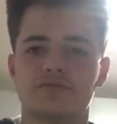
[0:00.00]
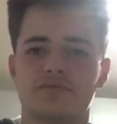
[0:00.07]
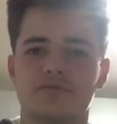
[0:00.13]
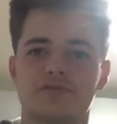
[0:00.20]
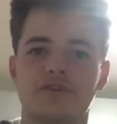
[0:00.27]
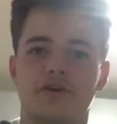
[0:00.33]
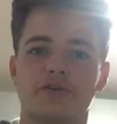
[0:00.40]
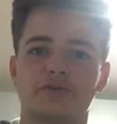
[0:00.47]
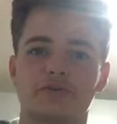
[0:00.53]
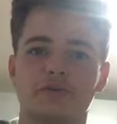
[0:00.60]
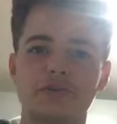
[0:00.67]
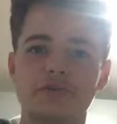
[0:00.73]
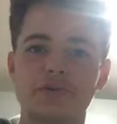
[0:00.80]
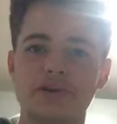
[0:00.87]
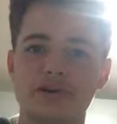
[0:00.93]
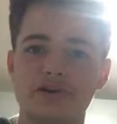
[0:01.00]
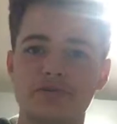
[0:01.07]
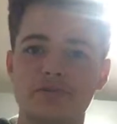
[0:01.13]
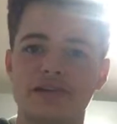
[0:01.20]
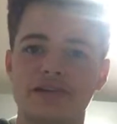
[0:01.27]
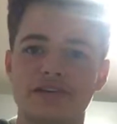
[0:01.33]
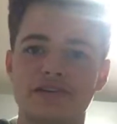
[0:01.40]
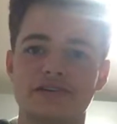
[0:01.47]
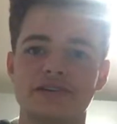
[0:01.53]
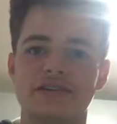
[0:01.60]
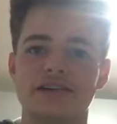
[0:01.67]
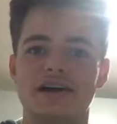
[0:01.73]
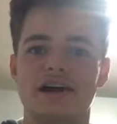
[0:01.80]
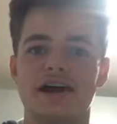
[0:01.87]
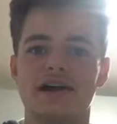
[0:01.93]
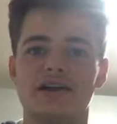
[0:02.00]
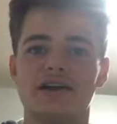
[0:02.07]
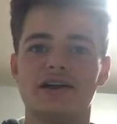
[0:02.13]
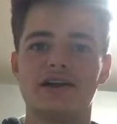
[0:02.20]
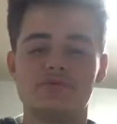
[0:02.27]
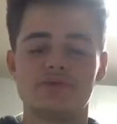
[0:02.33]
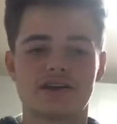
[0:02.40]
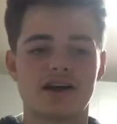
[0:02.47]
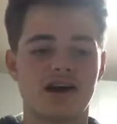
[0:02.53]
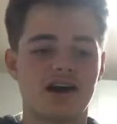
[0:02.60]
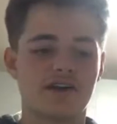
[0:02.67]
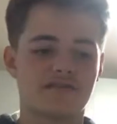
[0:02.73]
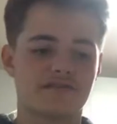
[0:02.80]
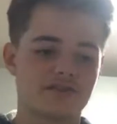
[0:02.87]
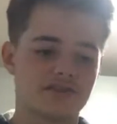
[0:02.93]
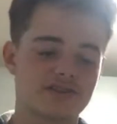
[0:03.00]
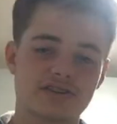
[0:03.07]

Josh, what do we normally do? I don't know, but Cardiff just...